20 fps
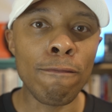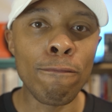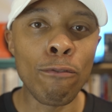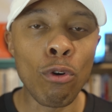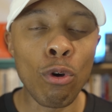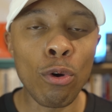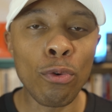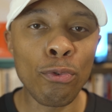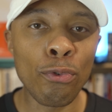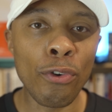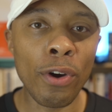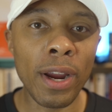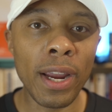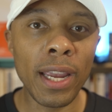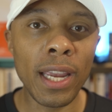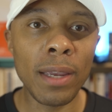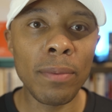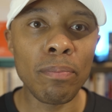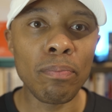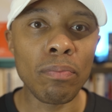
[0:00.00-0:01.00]
full
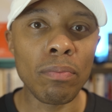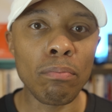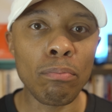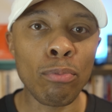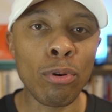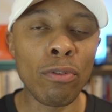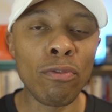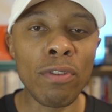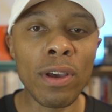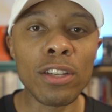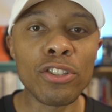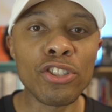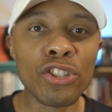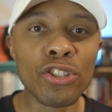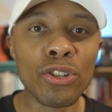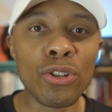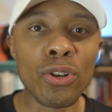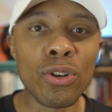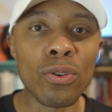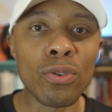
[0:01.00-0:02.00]
frame
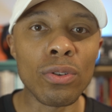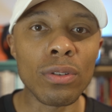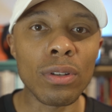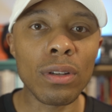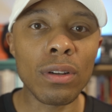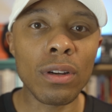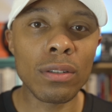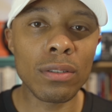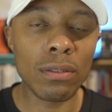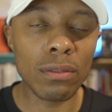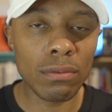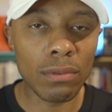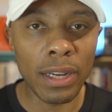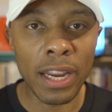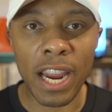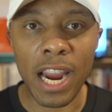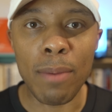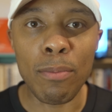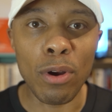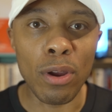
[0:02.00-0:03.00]
professional
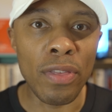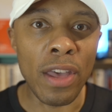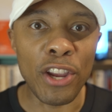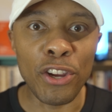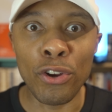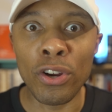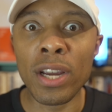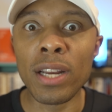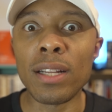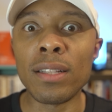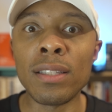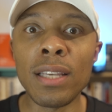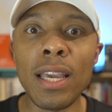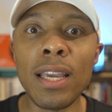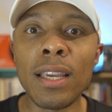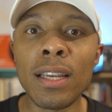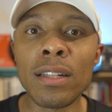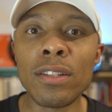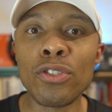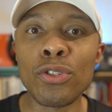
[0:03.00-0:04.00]
camera that you're gonna
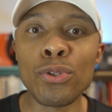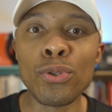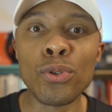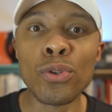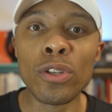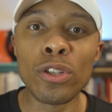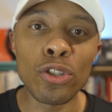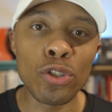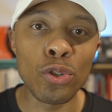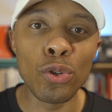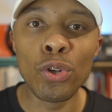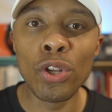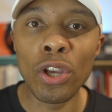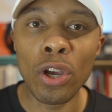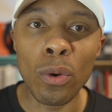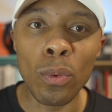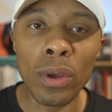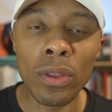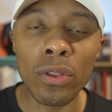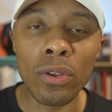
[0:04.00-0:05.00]
take into the
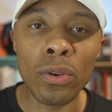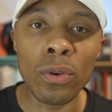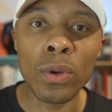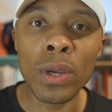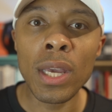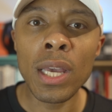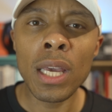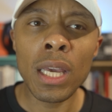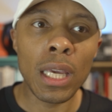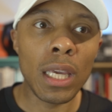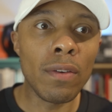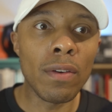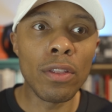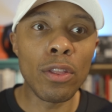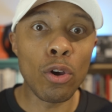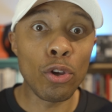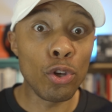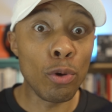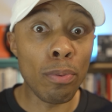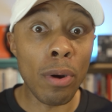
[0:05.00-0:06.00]
studio with you, even
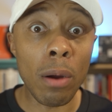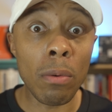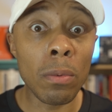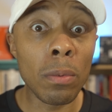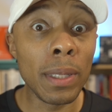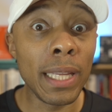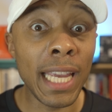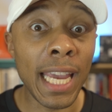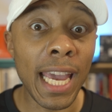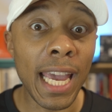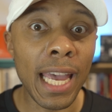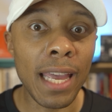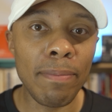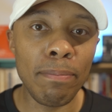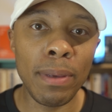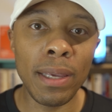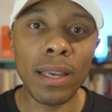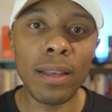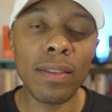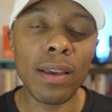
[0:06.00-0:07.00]
though you probably can,
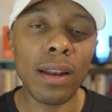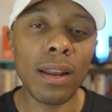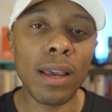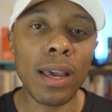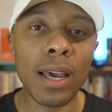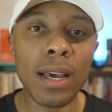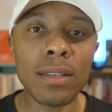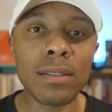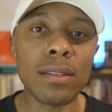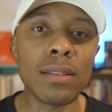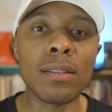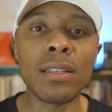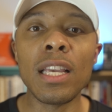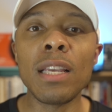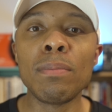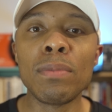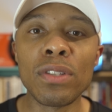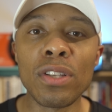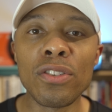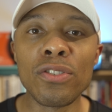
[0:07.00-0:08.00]
being that it has the
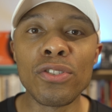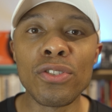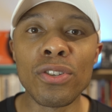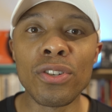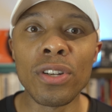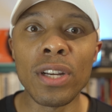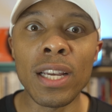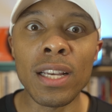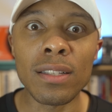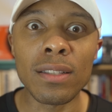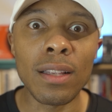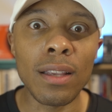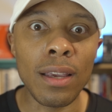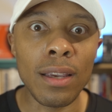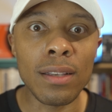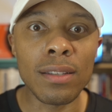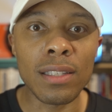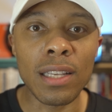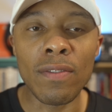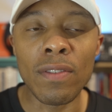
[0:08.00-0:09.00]
same sensor as the
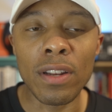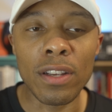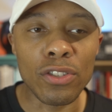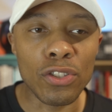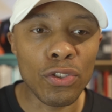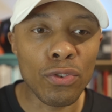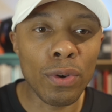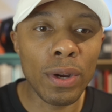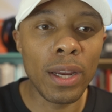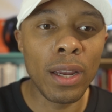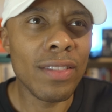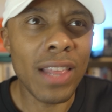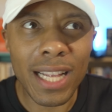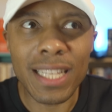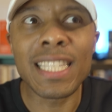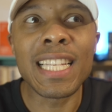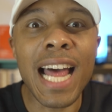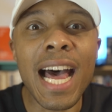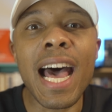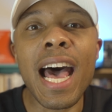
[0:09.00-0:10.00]
A7S III.
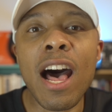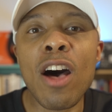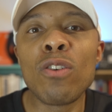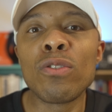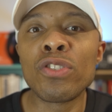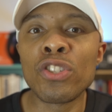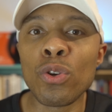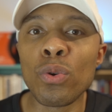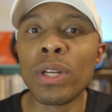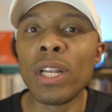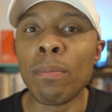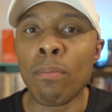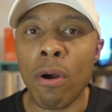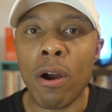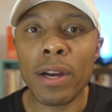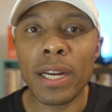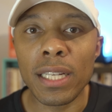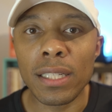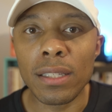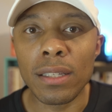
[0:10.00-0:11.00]
That's not how Sony
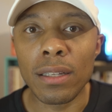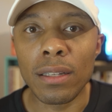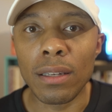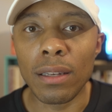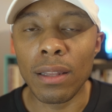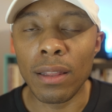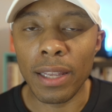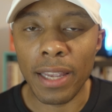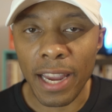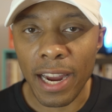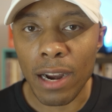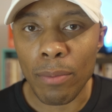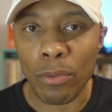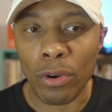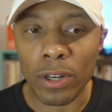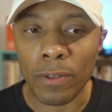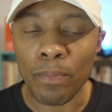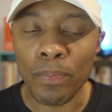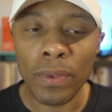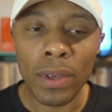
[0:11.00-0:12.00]
marketed the
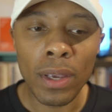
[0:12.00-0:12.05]
camera.